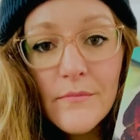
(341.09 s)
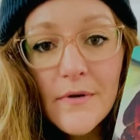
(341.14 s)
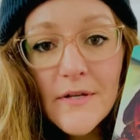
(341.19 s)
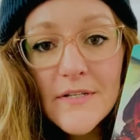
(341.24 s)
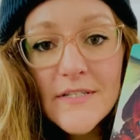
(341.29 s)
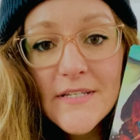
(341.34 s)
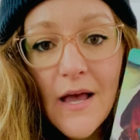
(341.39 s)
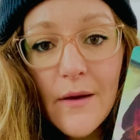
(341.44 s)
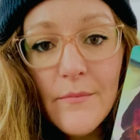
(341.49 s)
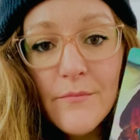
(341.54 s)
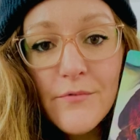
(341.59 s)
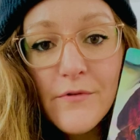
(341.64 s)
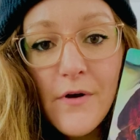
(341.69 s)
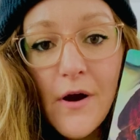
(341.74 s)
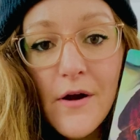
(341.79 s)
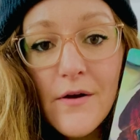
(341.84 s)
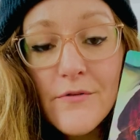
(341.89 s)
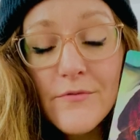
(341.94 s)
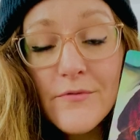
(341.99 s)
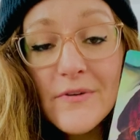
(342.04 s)
a
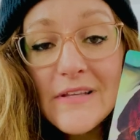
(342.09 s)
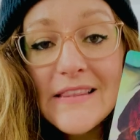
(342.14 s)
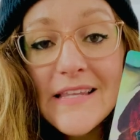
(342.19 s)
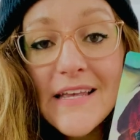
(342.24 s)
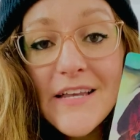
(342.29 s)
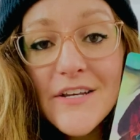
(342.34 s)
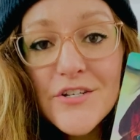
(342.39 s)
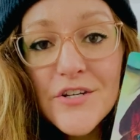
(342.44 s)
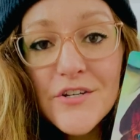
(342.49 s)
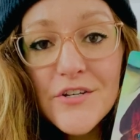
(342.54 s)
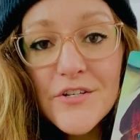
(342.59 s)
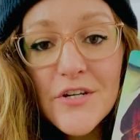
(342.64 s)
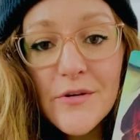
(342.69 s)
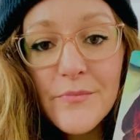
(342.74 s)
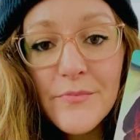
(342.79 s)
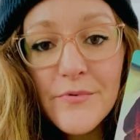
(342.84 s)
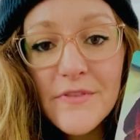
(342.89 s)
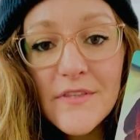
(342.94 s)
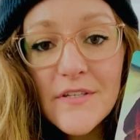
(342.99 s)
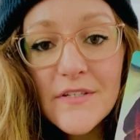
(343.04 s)
temporary
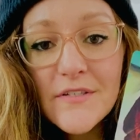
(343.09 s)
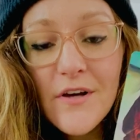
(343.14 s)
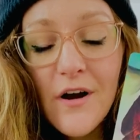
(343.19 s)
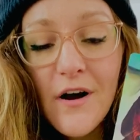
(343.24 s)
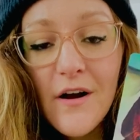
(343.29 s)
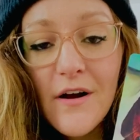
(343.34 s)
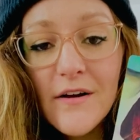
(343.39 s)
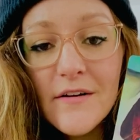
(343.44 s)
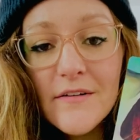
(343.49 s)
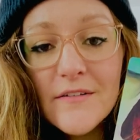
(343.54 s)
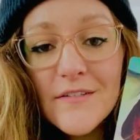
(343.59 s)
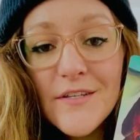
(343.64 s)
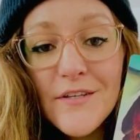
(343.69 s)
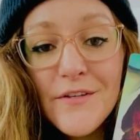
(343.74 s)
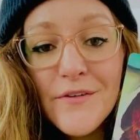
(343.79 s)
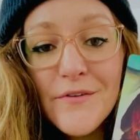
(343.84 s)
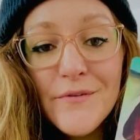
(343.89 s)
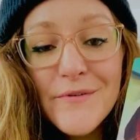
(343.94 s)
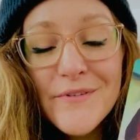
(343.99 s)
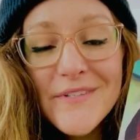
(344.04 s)
relationship with this card to
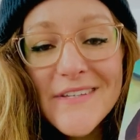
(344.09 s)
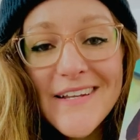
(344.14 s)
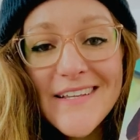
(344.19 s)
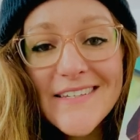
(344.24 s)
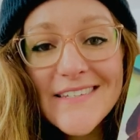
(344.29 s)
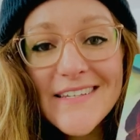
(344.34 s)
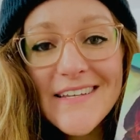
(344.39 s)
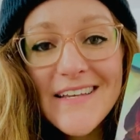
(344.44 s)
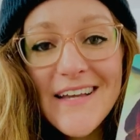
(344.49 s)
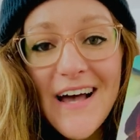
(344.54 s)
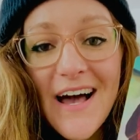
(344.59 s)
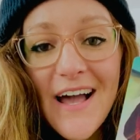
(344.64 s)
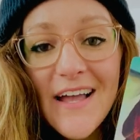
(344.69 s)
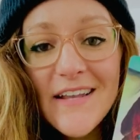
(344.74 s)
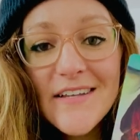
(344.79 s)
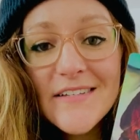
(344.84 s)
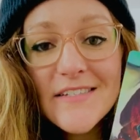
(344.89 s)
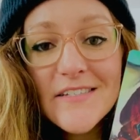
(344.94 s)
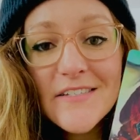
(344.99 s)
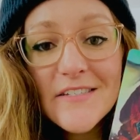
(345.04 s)
use it as a
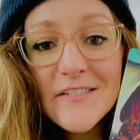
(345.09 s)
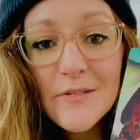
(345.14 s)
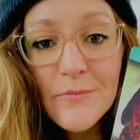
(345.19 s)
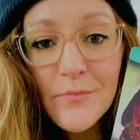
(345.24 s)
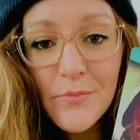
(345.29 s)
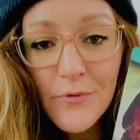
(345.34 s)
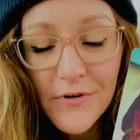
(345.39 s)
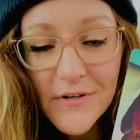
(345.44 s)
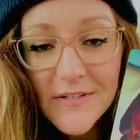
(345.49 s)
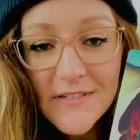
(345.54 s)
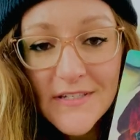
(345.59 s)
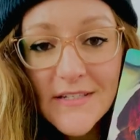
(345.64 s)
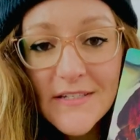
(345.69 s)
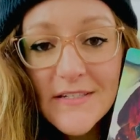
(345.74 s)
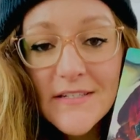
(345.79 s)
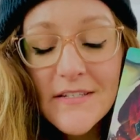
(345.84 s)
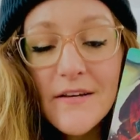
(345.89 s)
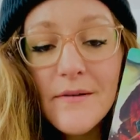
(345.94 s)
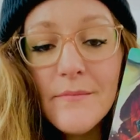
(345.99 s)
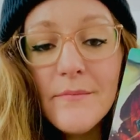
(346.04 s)
guide, as a support
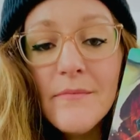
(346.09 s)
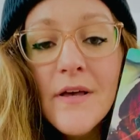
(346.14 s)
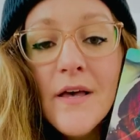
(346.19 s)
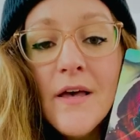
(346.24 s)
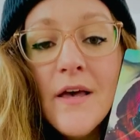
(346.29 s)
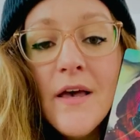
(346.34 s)
system,